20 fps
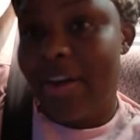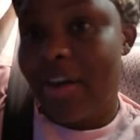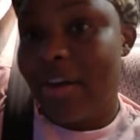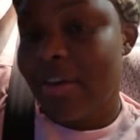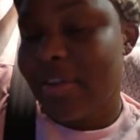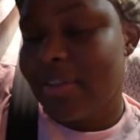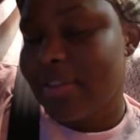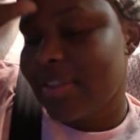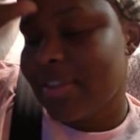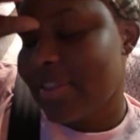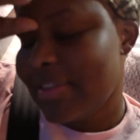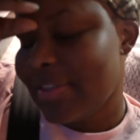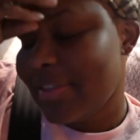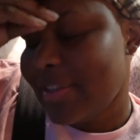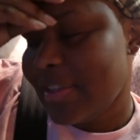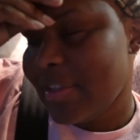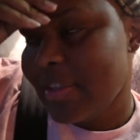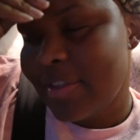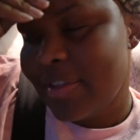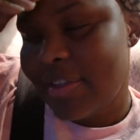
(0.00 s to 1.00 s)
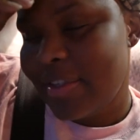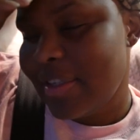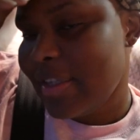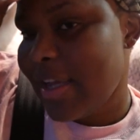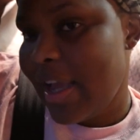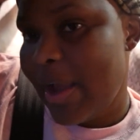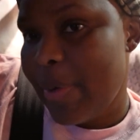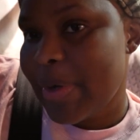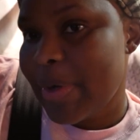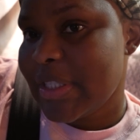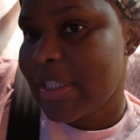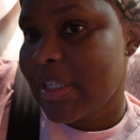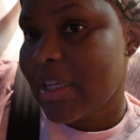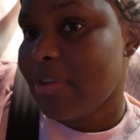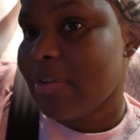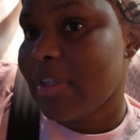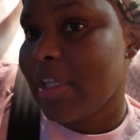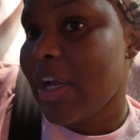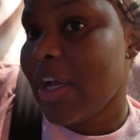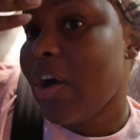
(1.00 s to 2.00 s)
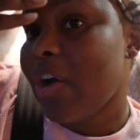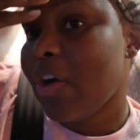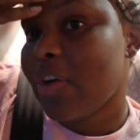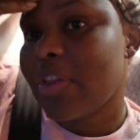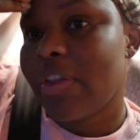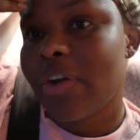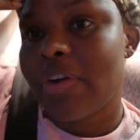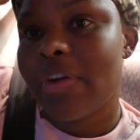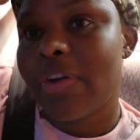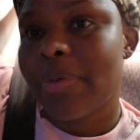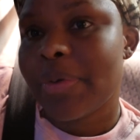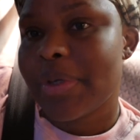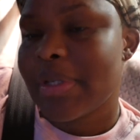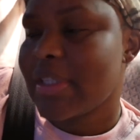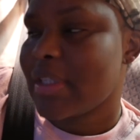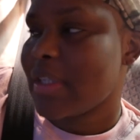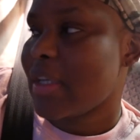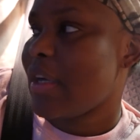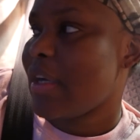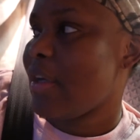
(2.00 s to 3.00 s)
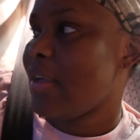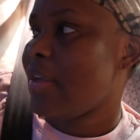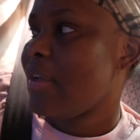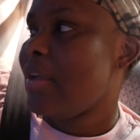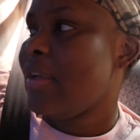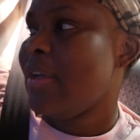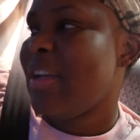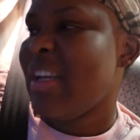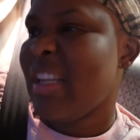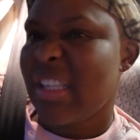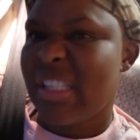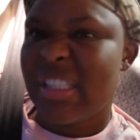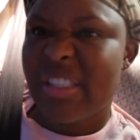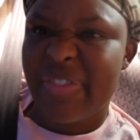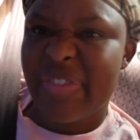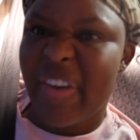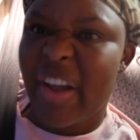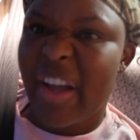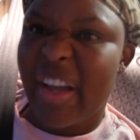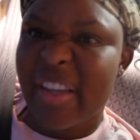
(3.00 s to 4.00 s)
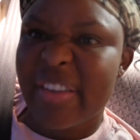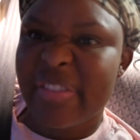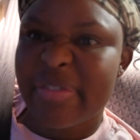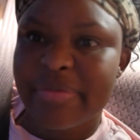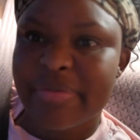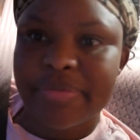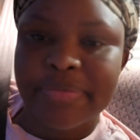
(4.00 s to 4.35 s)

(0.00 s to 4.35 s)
honked. Wow. Um, it wasn't the only honk though. It was at least five.